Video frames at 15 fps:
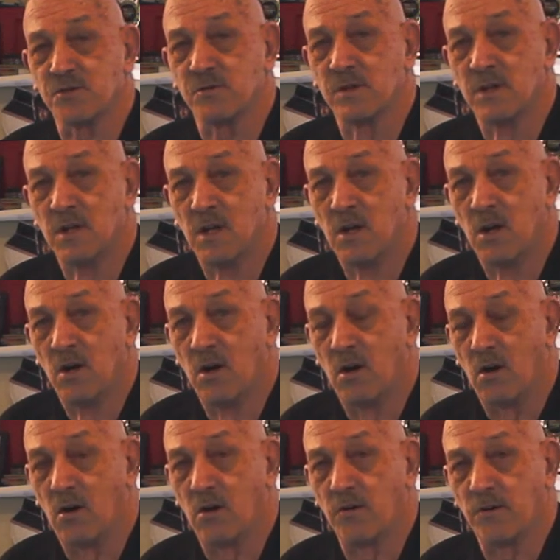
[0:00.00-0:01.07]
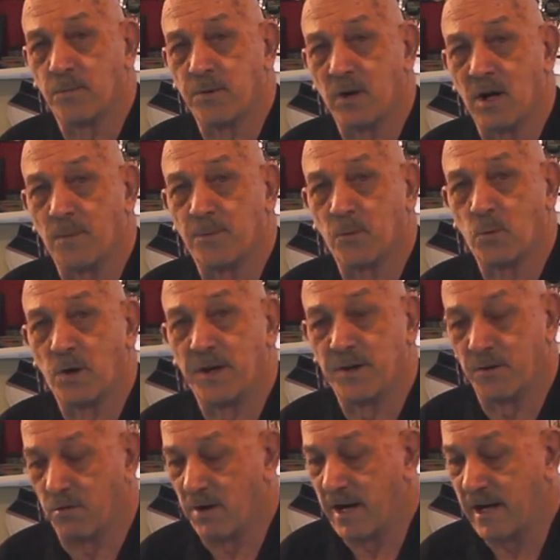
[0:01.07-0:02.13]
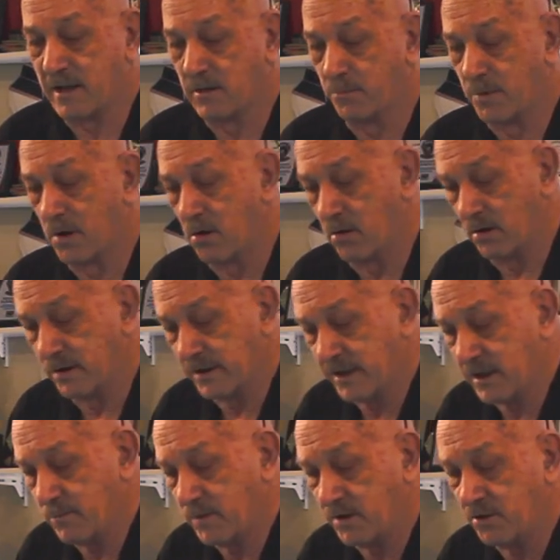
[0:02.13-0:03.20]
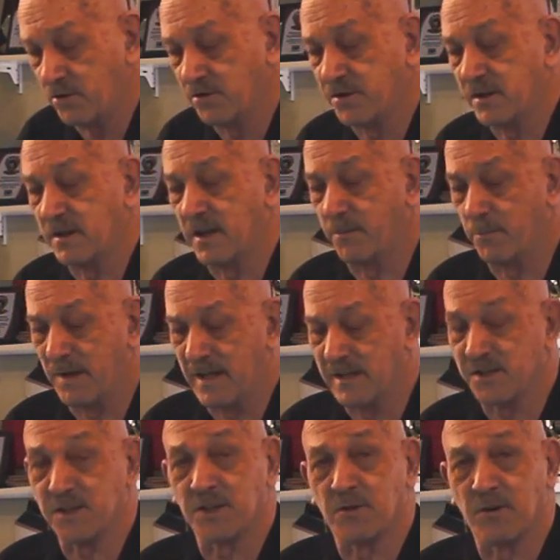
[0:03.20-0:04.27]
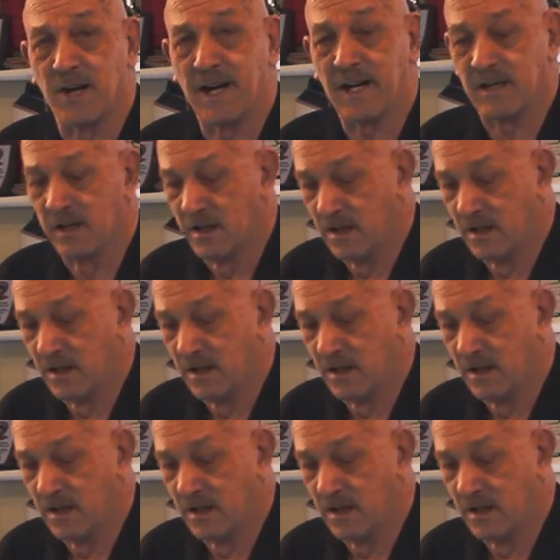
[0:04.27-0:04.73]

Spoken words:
you on the proper way to rack a ball. And again, by using that magic rack,